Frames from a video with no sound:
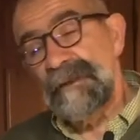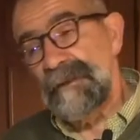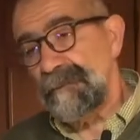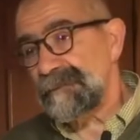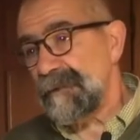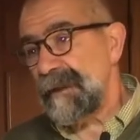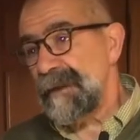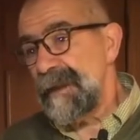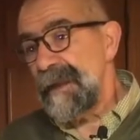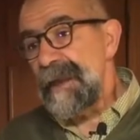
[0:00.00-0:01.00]
That was
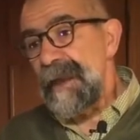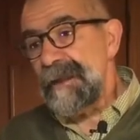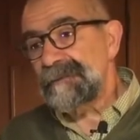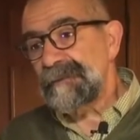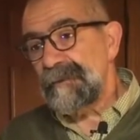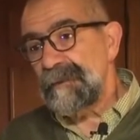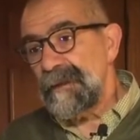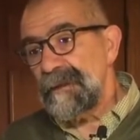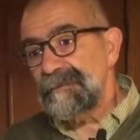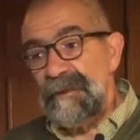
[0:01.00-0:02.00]
great. And
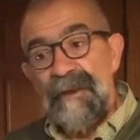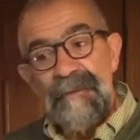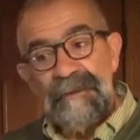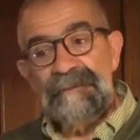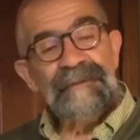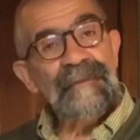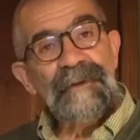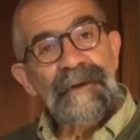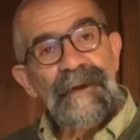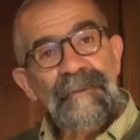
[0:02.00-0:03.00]
so she came back to see
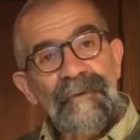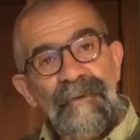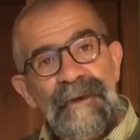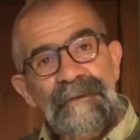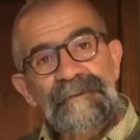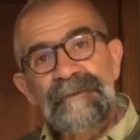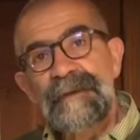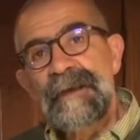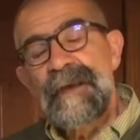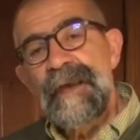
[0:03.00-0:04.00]
me in a couple weeks,
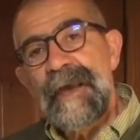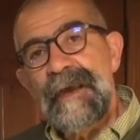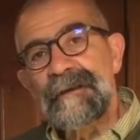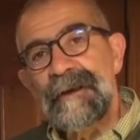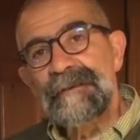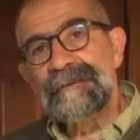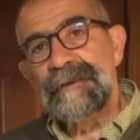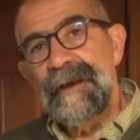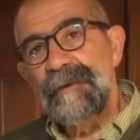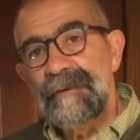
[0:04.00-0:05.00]
and I
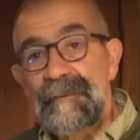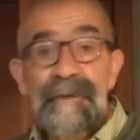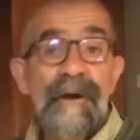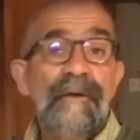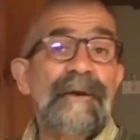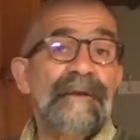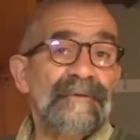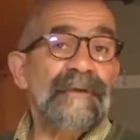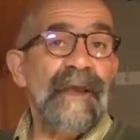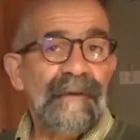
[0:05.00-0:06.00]
said how it had been going, and
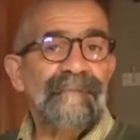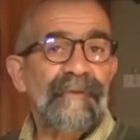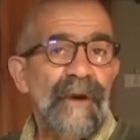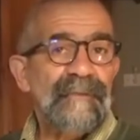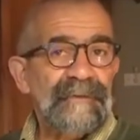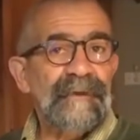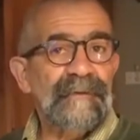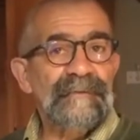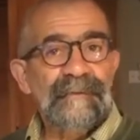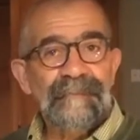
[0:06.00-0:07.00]
she had a few
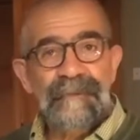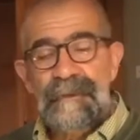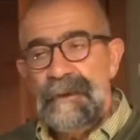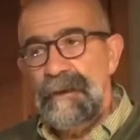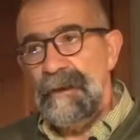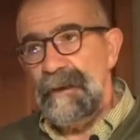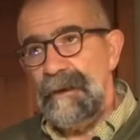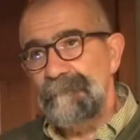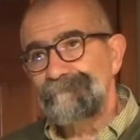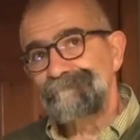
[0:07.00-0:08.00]
episodes of
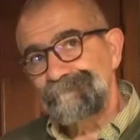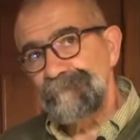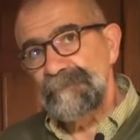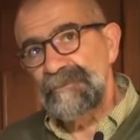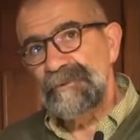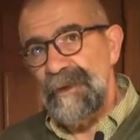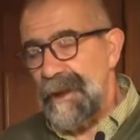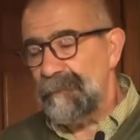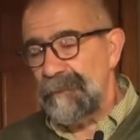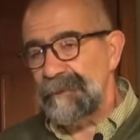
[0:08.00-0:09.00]
sort of
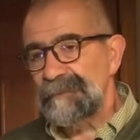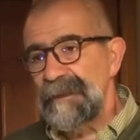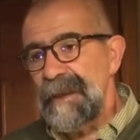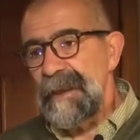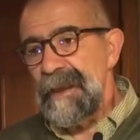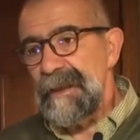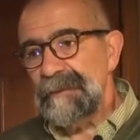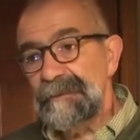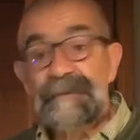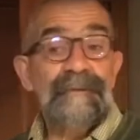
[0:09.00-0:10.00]
outbursts. And
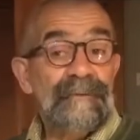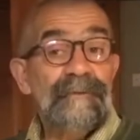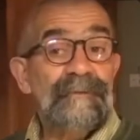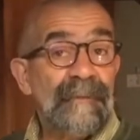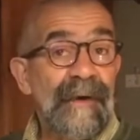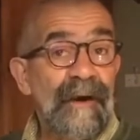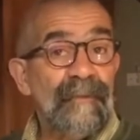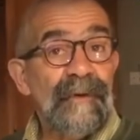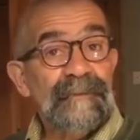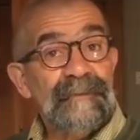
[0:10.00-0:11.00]
I said, did you use the power
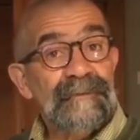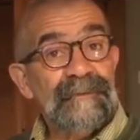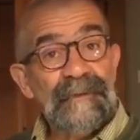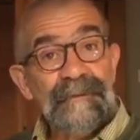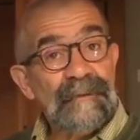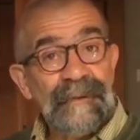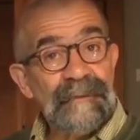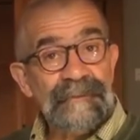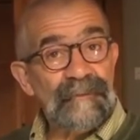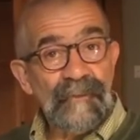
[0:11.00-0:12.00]
posing? She said, no, that
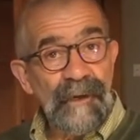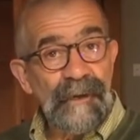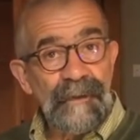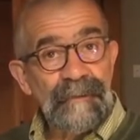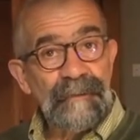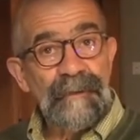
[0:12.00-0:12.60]
doesn't work.